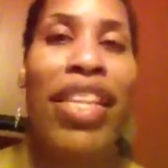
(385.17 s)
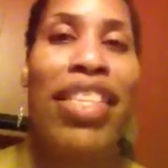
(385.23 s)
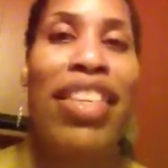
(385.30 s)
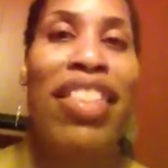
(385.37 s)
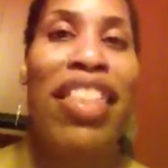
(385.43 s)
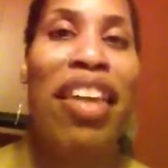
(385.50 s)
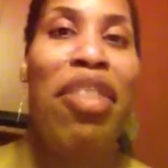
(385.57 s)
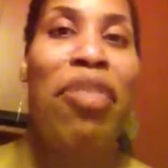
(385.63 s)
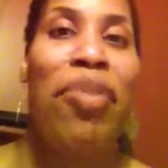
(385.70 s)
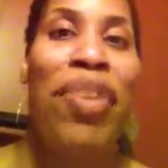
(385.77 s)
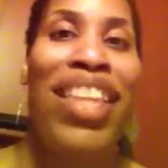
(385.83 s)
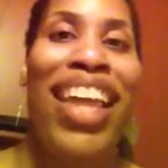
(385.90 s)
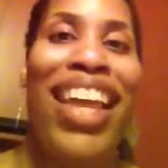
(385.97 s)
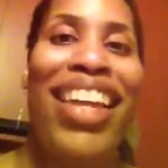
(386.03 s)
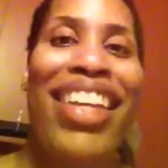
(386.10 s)
So that'll be
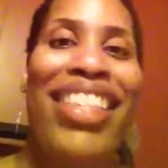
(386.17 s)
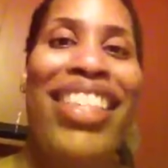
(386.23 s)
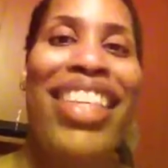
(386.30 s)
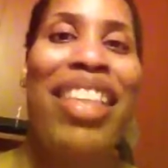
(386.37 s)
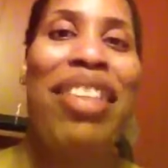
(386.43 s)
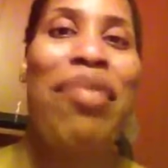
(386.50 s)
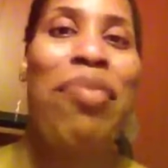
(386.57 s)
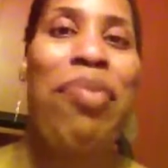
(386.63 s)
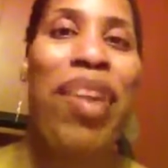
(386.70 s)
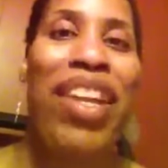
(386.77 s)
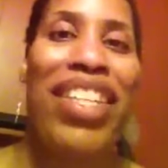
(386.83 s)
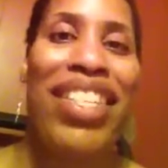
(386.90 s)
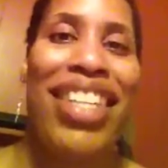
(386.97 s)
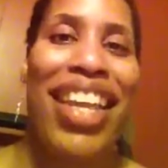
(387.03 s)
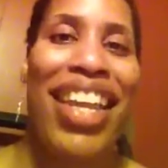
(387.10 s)
like a
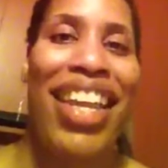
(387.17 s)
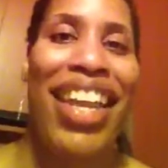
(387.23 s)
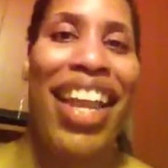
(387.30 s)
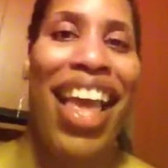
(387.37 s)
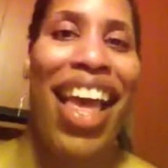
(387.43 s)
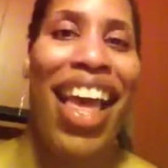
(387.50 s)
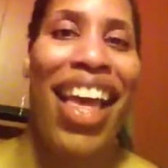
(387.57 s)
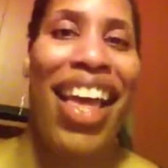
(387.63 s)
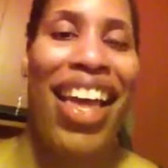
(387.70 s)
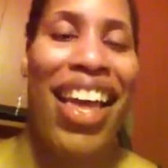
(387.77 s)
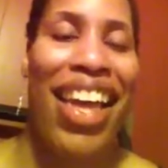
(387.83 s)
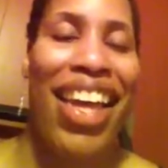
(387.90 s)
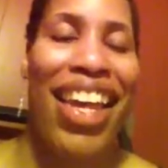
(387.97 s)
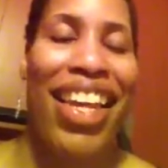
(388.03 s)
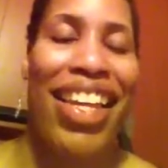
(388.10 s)
celebration.
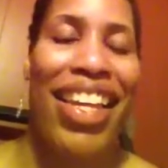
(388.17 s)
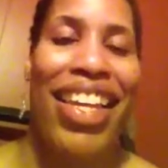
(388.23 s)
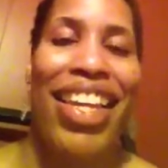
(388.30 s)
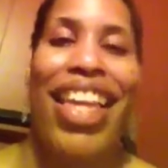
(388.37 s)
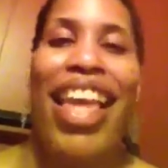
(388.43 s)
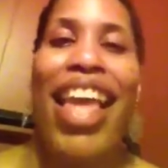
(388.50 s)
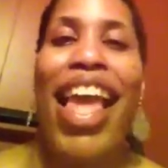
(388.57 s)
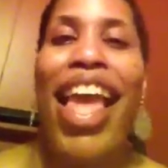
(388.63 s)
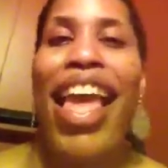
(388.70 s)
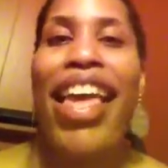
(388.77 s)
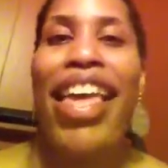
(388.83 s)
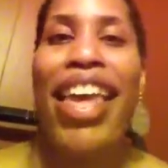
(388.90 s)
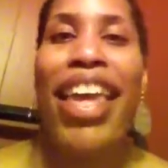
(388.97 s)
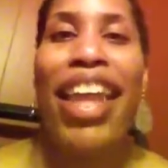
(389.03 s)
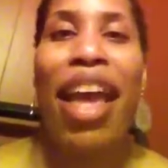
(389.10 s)
I
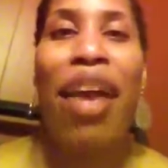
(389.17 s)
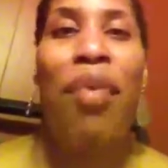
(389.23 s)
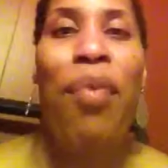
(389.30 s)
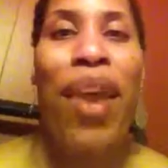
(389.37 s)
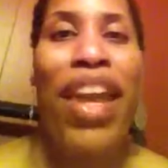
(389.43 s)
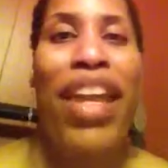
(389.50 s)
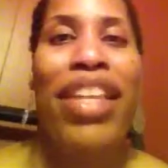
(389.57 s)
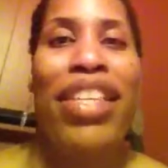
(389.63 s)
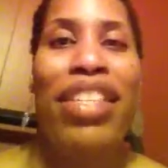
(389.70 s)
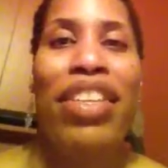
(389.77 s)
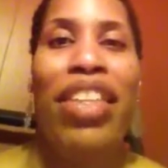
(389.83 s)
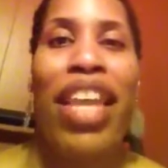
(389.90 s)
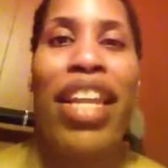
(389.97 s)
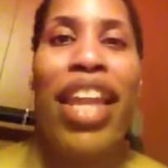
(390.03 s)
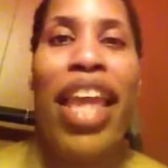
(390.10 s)
cannot wait until
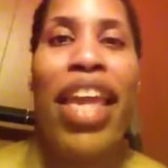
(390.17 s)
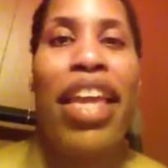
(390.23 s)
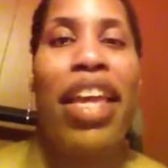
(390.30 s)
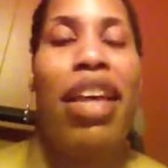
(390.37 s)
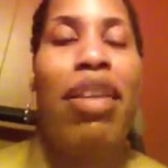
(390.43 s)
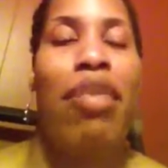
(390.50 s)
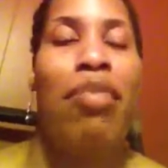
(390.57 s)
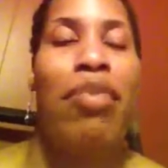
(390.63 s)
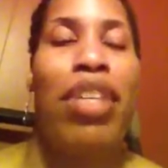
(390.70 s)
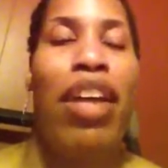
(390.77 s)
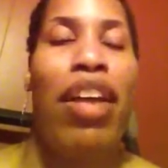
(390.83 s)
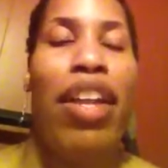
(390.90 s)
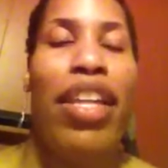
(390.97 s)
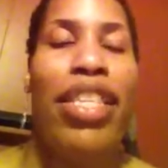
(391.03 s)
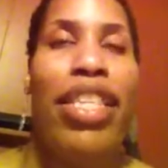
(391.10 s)
that day comes,
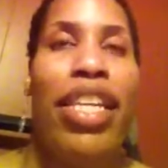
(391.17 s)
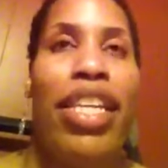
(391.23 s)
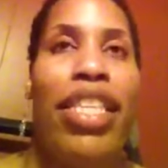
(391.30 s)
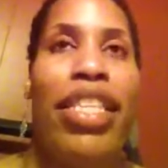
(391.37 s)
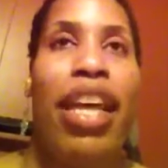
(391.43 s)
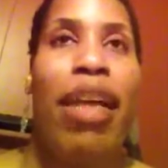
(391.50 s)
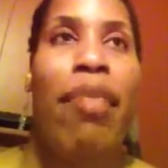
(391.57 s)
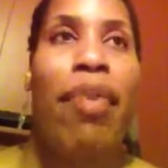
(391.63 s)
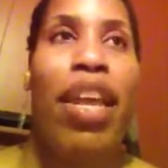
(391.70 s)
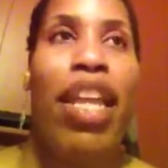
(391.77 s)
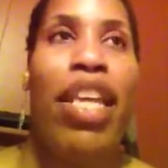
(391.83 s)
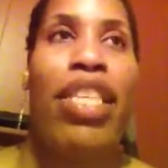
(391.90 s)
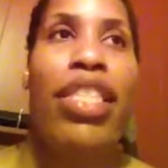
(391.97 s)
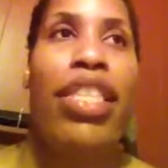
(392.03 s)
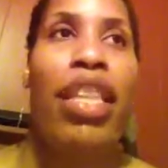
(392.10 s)
honestly. So I'm
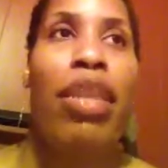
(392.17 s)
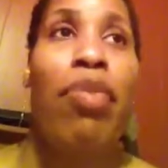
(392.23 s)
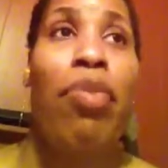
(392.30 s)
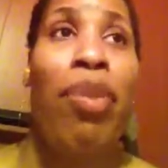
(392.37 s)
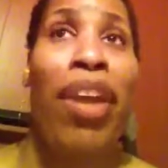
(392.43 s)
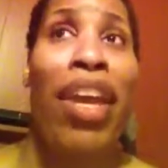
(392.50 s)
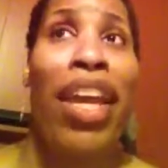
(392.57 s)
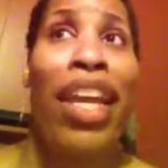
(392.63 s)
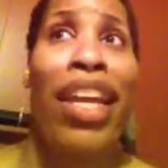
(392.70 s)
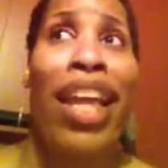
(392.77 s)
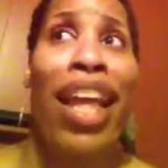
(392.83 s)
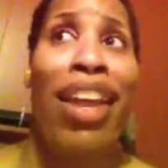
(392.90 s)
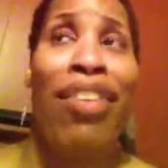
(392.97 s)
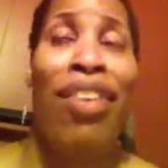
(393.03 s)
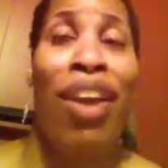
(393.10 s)
gonna celebrate.
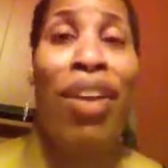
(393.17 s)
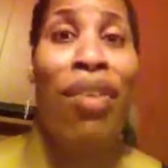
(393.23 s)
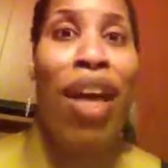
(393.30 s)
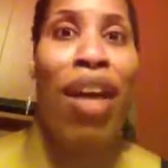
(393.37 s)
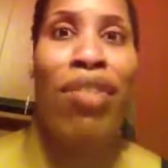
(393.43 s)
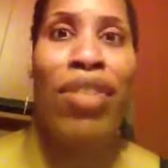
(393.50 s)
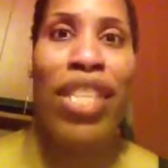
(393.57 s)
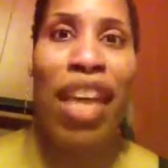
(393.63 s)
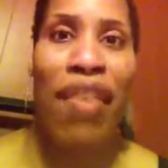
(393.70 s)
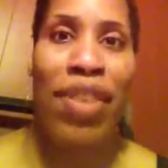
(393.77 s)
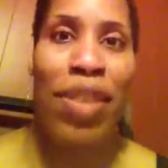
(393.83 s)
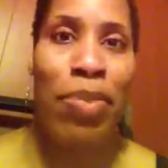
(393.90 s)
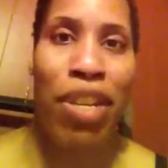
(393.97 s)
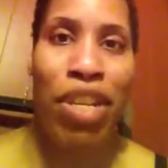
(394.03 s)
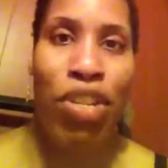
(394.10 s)
I don't know, I'll just have a
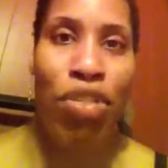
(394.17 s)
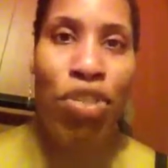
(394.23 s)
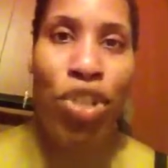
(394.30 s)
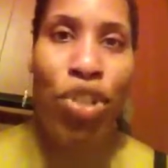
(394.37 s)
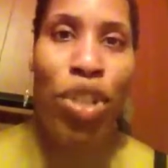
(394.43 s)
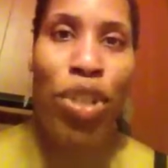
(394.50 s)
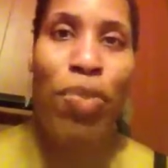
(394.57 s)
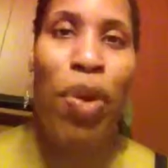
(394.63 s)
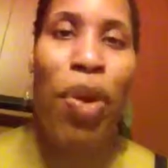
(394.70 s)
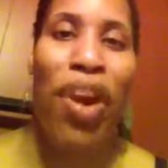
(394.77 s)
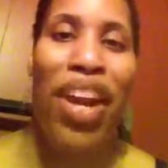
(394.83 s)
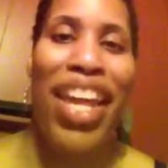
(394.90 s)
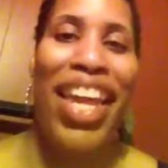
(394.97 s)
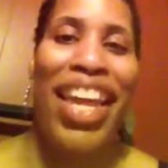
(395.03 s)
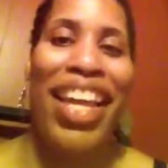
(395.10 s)
special juice
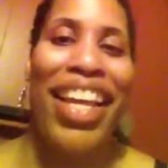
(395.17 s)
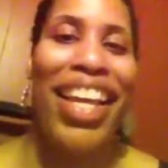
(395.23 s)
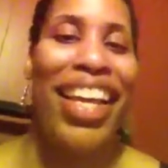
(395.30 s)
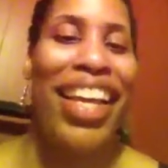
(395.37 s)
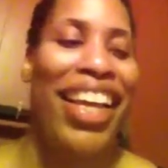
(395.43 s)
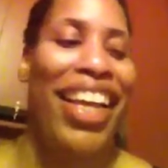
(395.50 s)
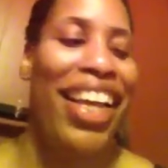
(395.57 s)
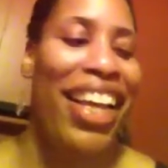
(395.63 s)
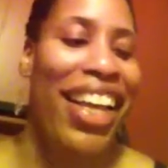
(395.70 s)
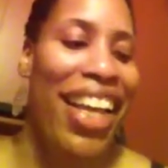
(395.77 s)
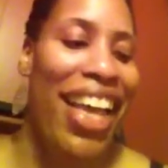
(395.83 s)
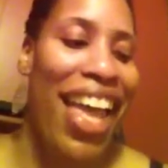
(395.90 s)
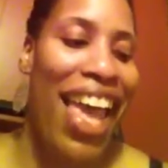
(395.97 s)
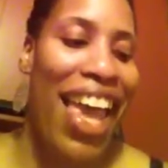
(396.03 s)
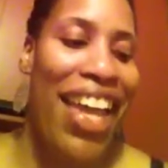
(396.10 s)
party
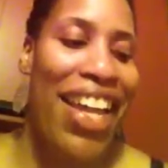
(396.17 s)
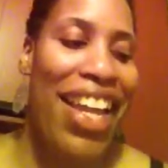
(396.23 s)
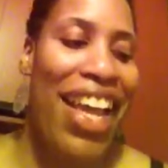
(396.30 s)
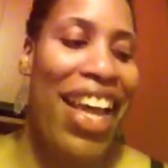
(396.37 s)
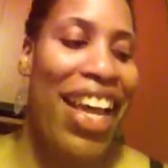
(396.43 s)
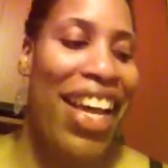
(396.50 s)
and